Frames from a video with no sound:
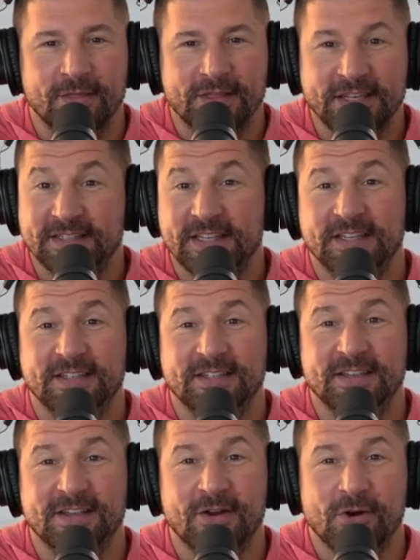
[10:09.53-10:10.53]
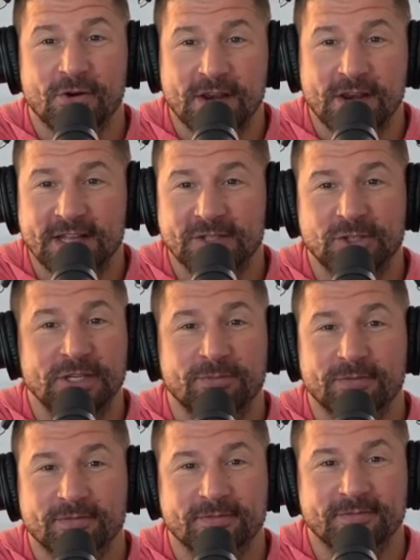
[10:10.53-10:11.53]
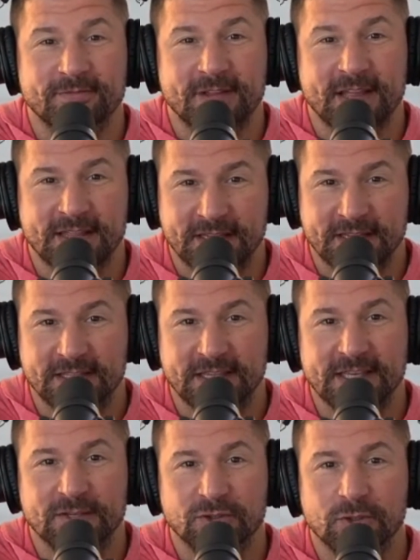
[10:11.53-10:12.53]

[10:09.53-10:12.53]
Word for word: These things are not cheap. And that's the key.